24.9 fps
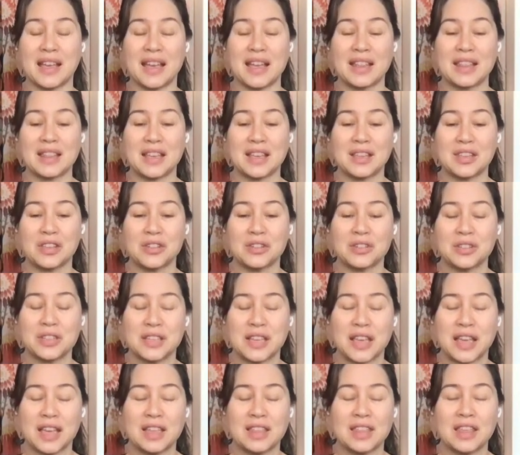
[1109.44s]
And then you'll
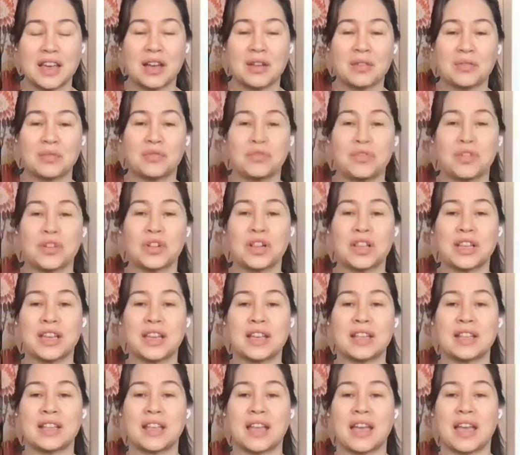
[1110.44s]
take that full
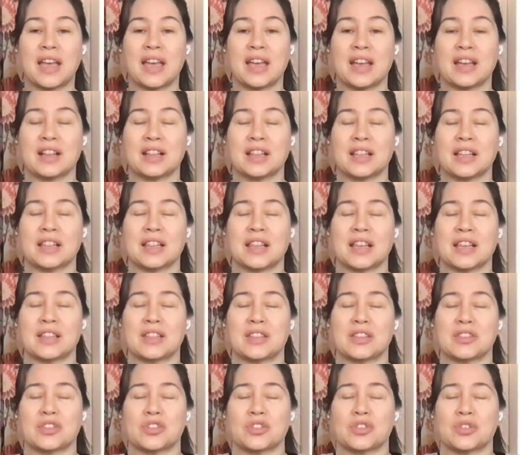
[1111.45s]
inhale and let
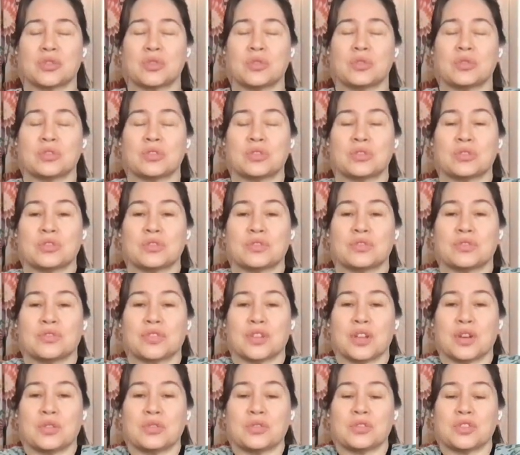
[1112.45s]
the shoulders
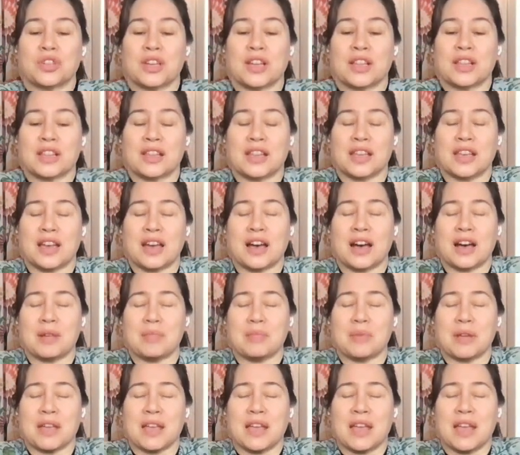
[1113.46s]
float gently
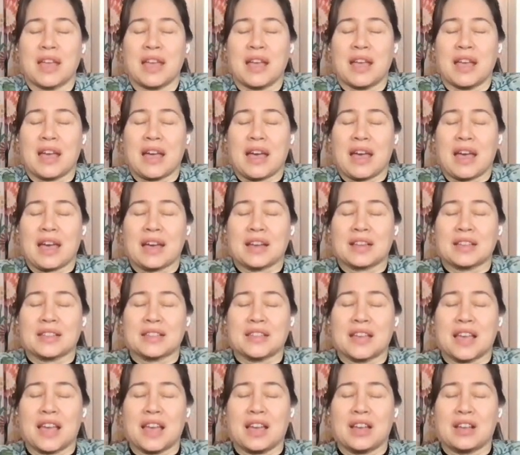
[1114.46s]
up.
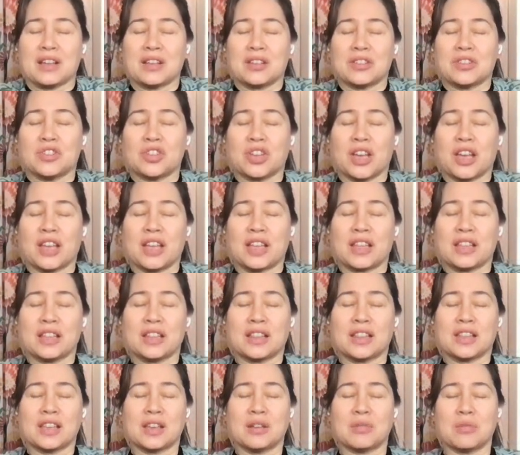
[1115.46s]
Exhale,
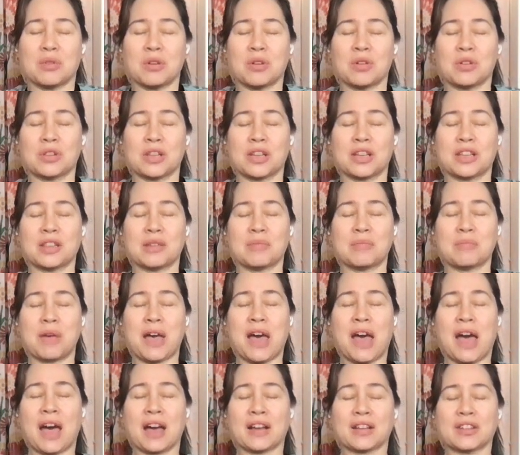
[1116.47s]
gently rolling them
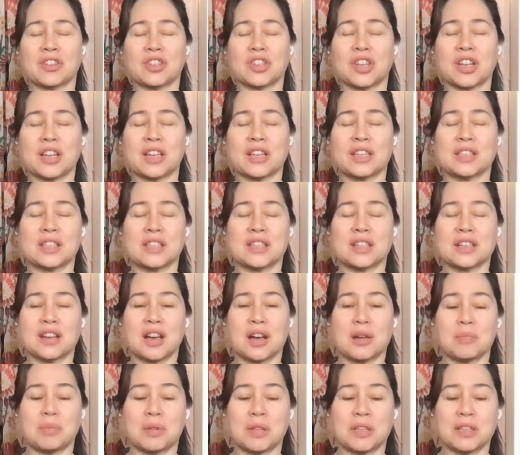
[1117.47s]
back just a
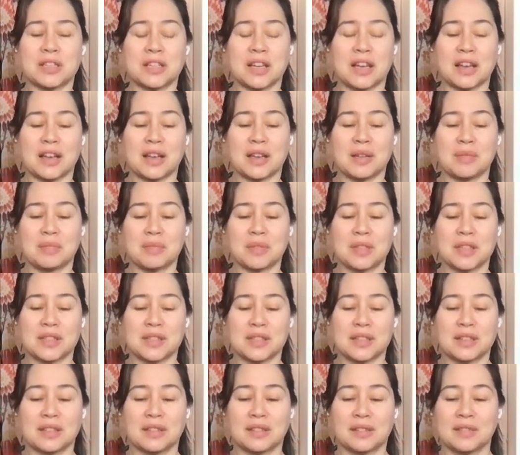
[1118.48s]
couple of
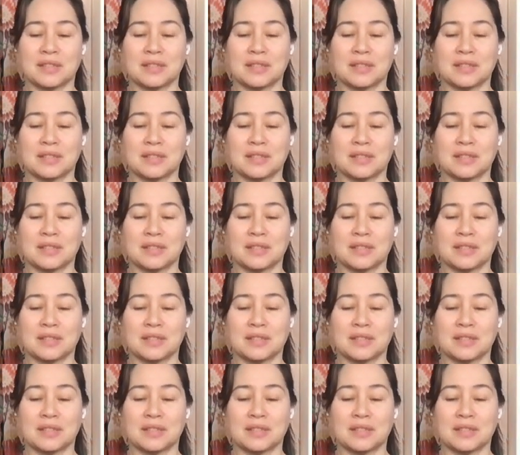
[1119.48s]
times.